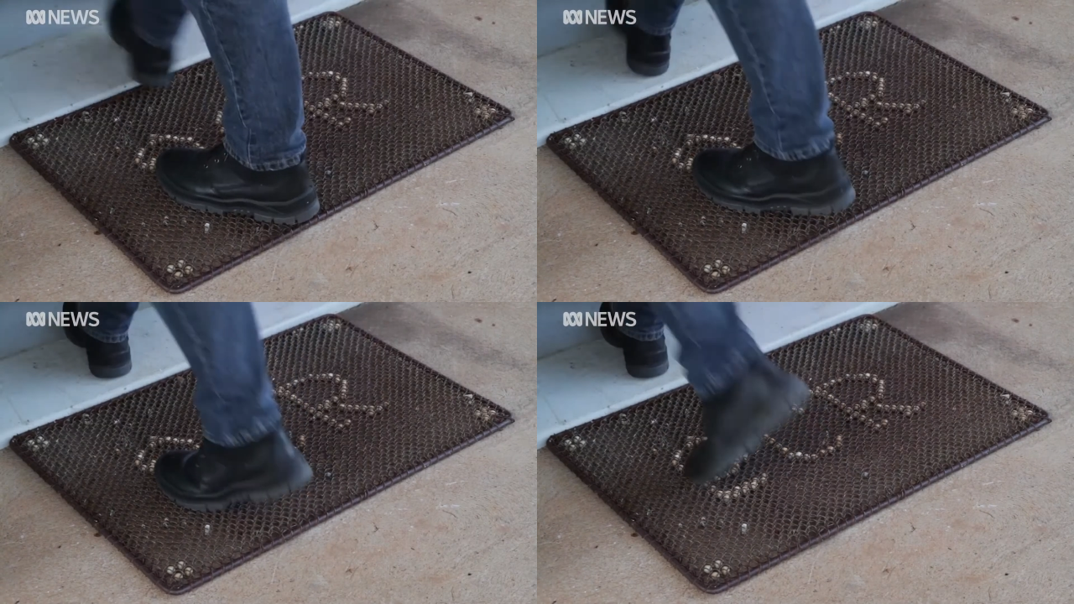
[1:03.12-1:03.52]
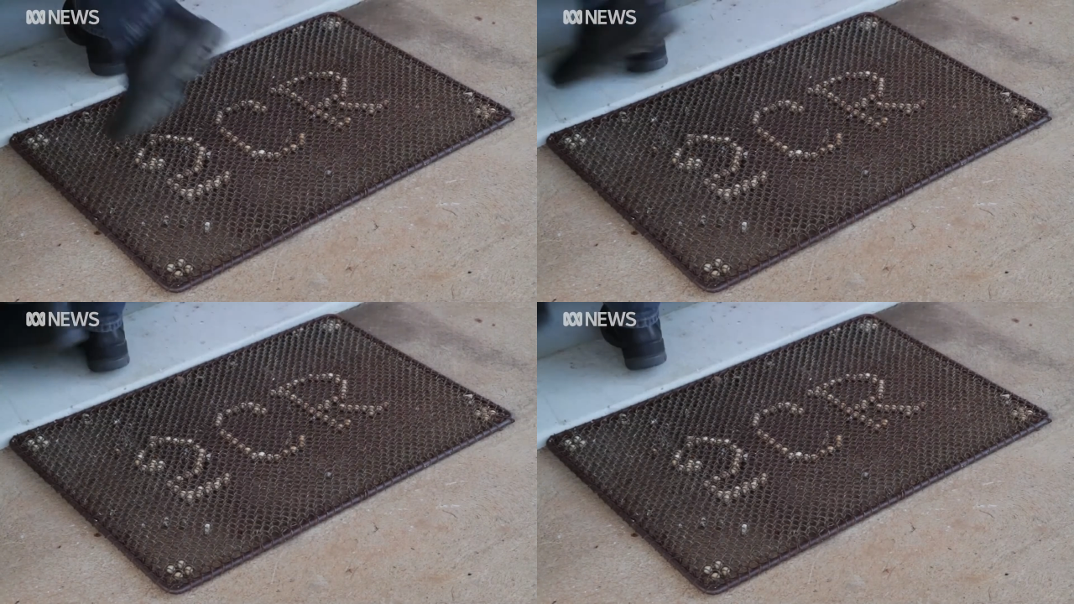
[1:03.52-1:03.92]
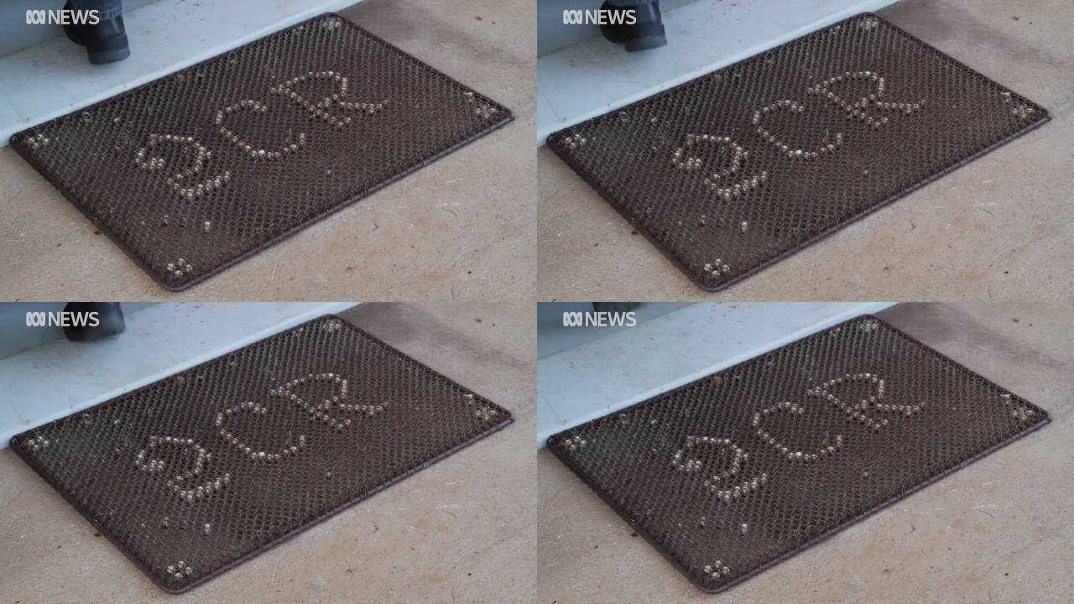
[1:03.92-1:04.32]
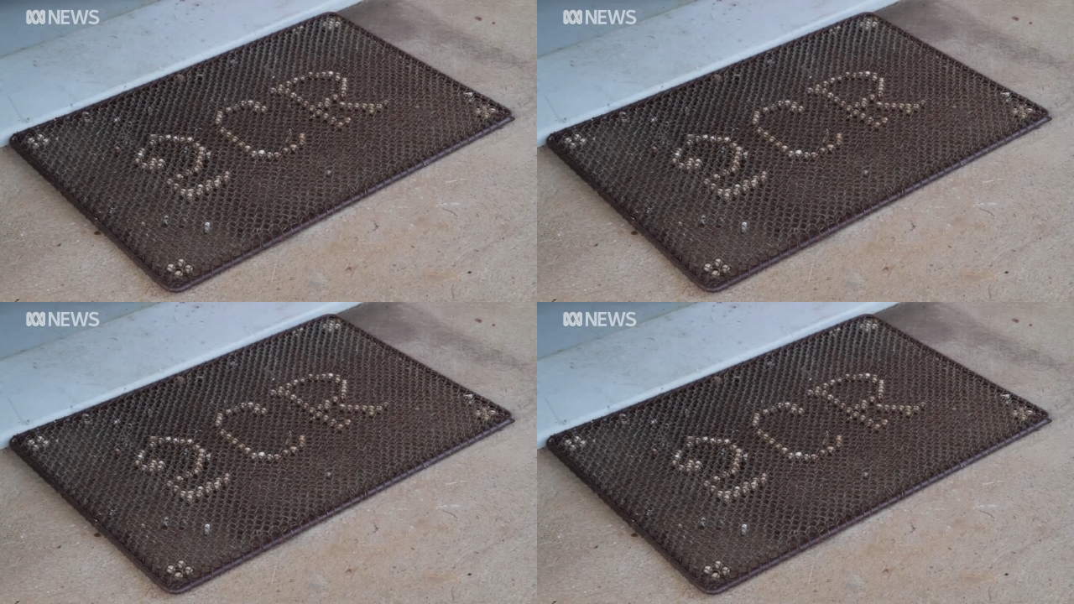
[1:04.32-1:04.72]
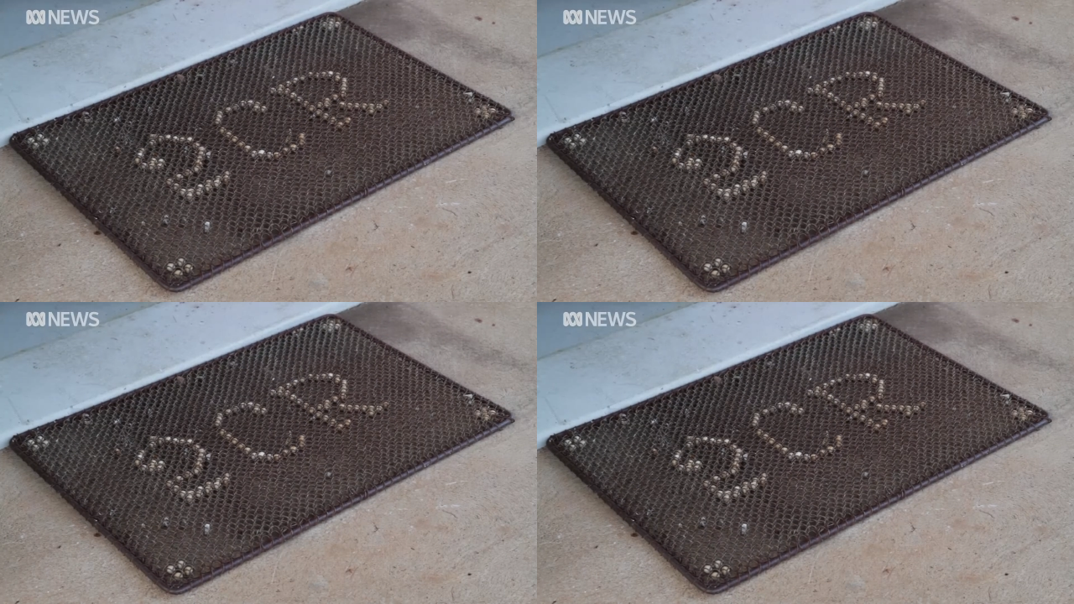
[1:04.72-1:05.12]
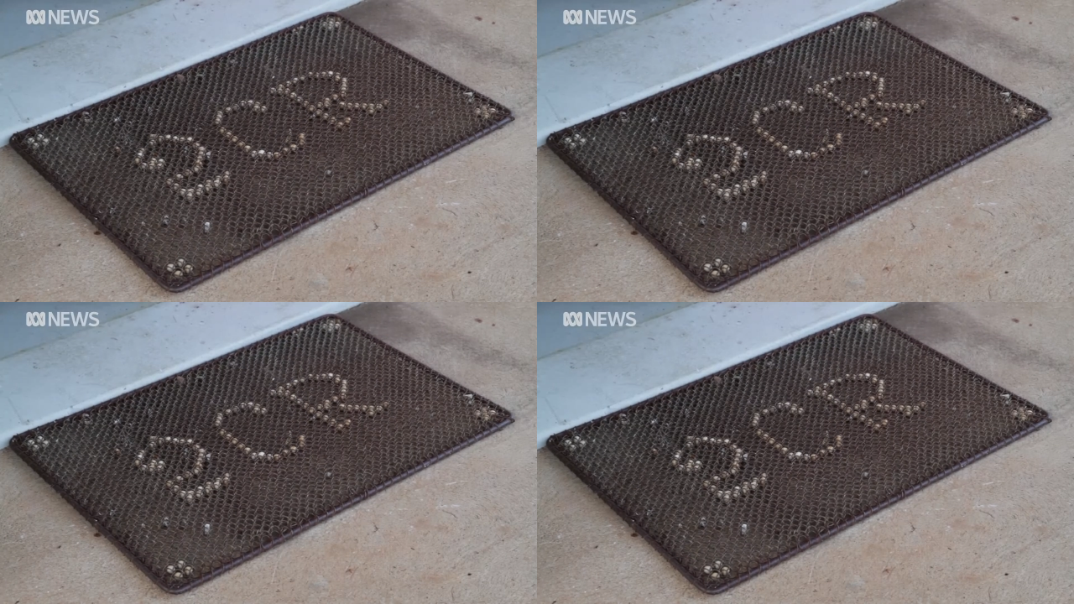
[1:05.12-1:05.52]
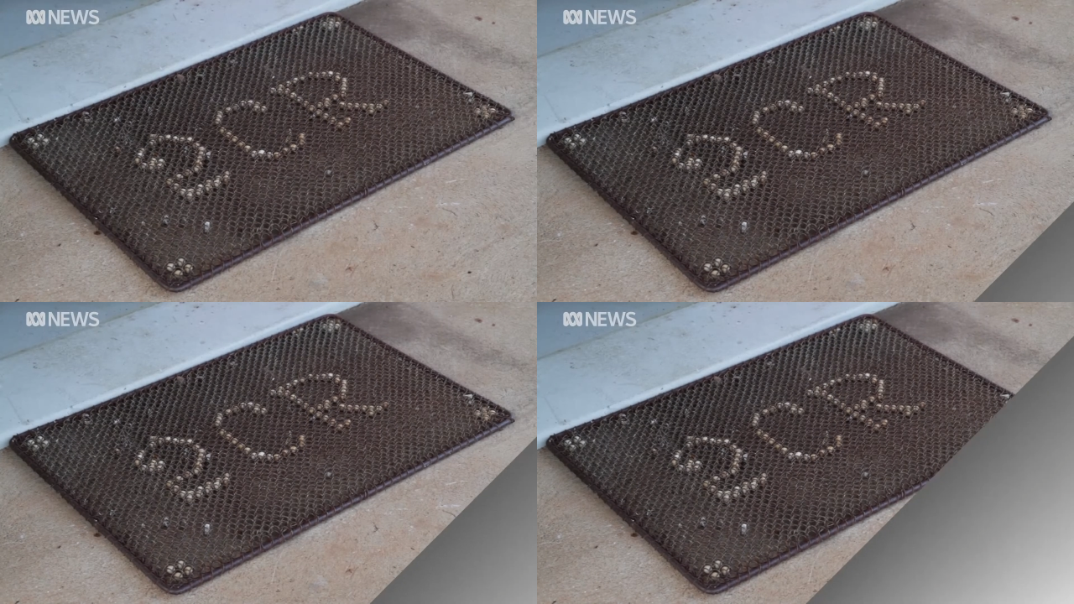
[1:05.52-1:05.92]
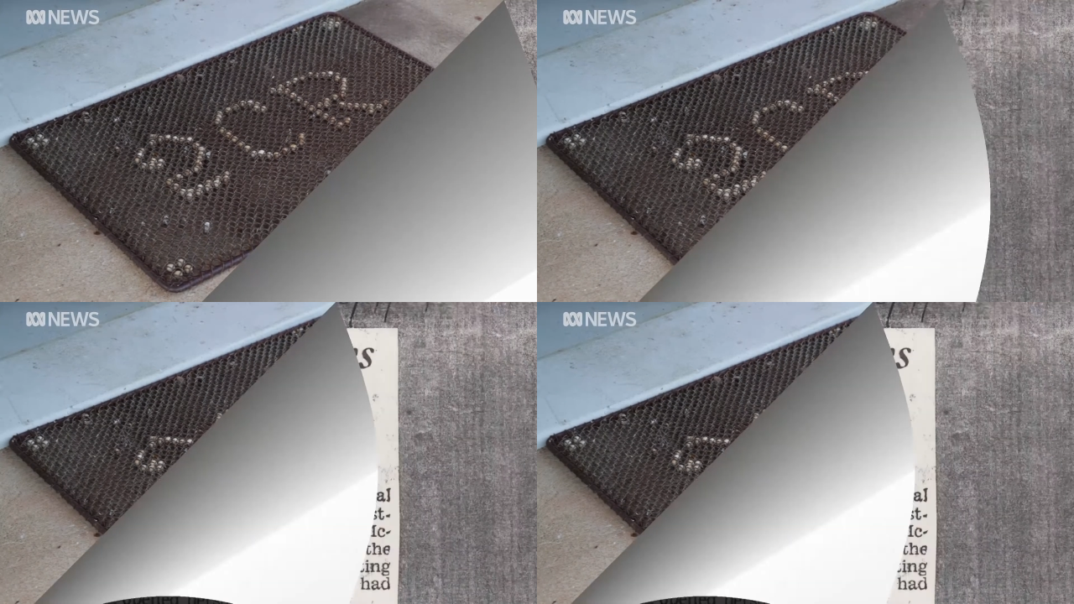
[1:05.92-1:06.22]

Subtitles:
[unreadable: no face in view]